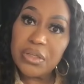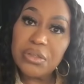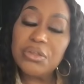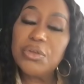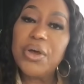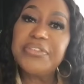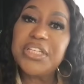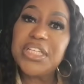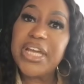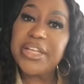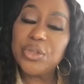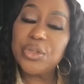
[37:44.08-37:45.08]
do you have a
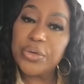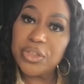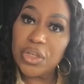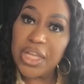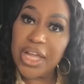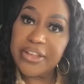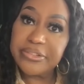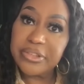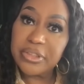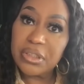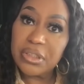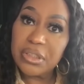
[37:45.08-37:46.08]
Daniel in your life?
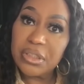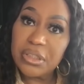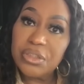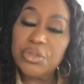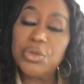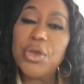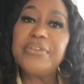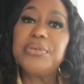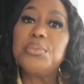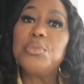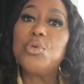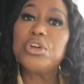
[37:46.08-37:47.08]
Do you have a
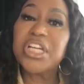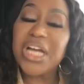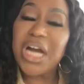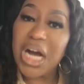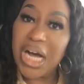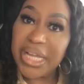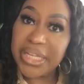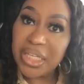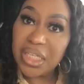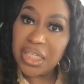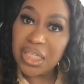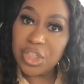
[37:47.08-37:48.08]
Mordecai
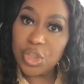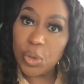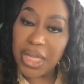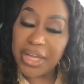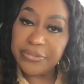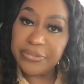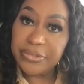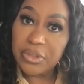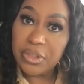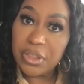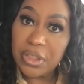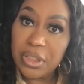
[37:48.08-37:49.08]
in your life?
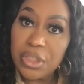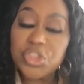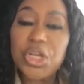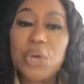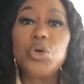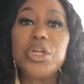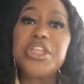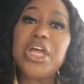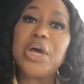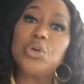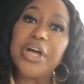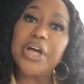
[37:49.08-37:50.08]
Someone
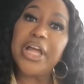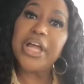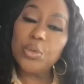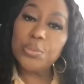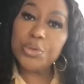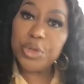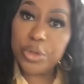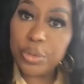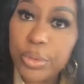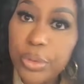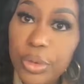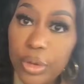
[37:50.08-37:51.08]
that will help
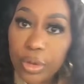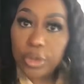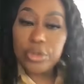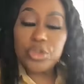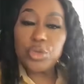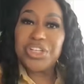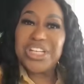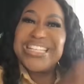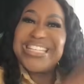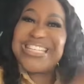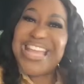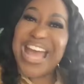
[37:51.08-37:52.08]
you to
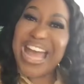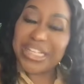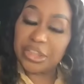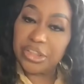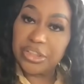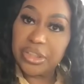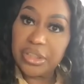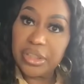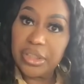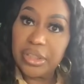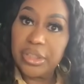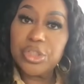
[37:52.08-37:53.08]
connect.
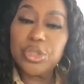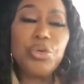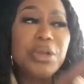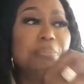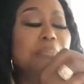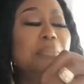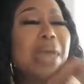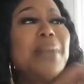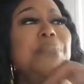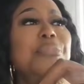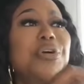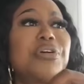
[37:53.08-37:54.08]
To
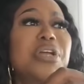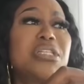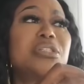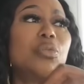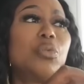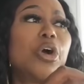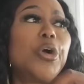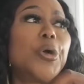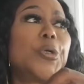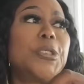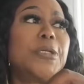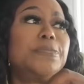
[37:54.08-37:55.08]
remember is a
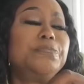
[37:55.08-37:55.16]
word.